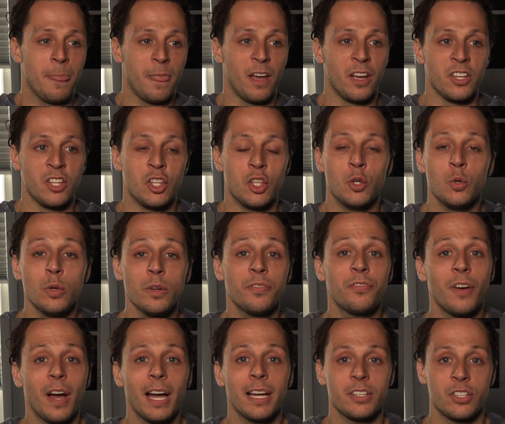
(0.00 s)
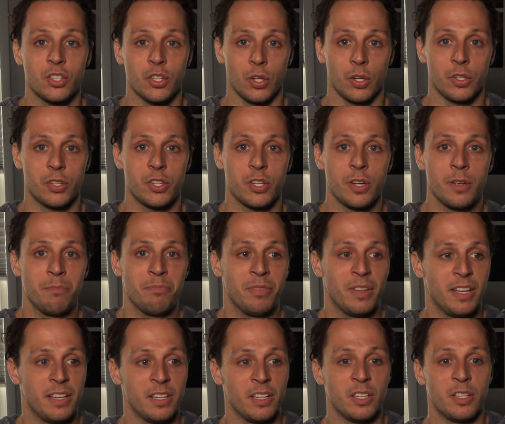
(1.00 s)
a unified church
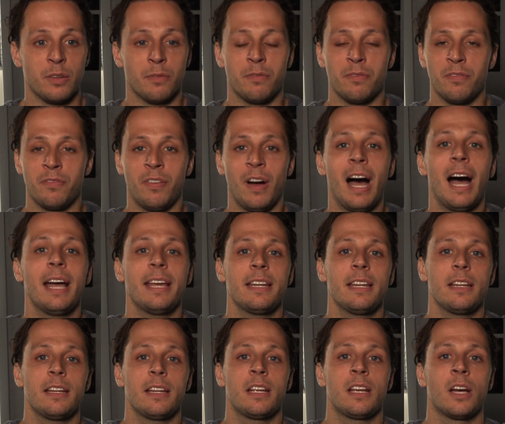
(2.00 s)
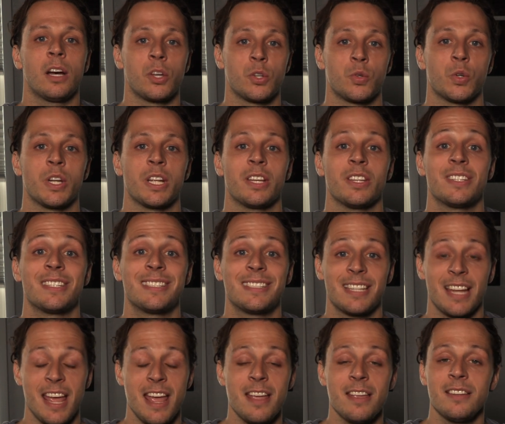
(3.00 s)
in a divided country could
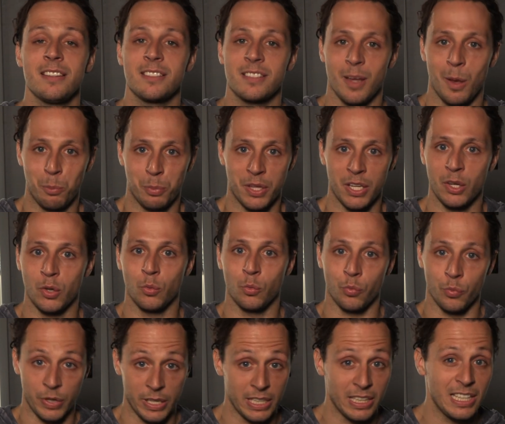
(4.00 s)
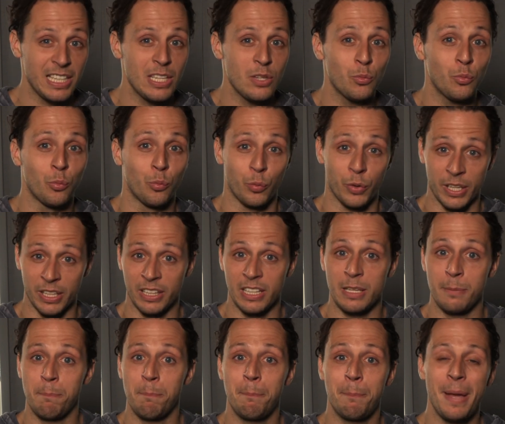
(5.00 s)
say something really,
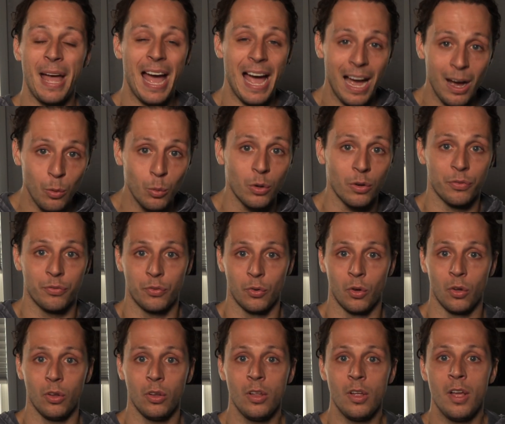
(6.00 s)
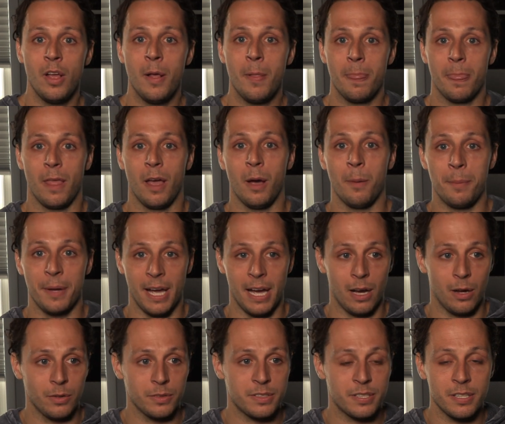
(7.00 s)
really powerful
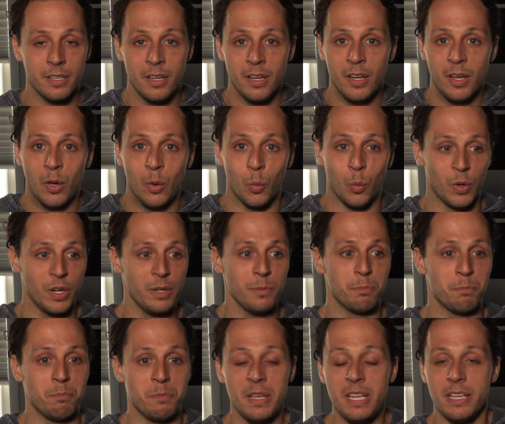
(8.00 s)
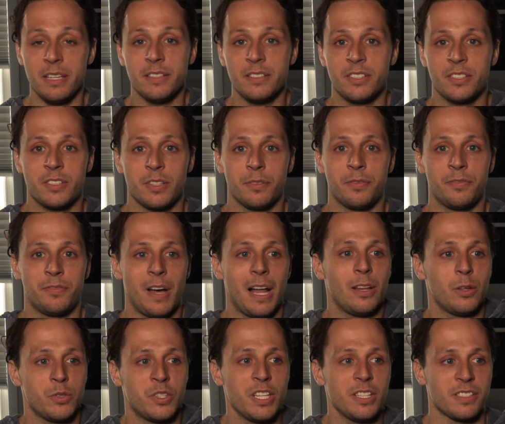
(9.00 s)
about what it means to
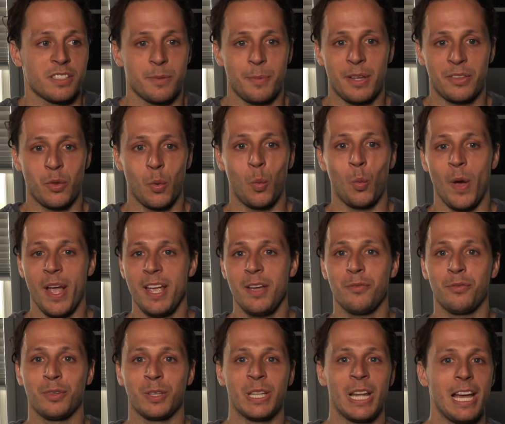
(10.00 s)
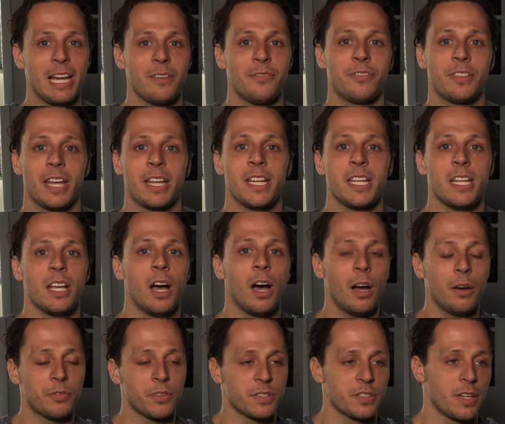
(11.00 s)
follow Jesus, about the way of life that he
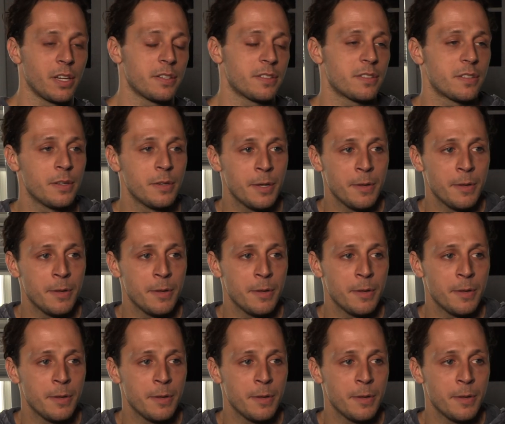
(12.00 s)
offers us.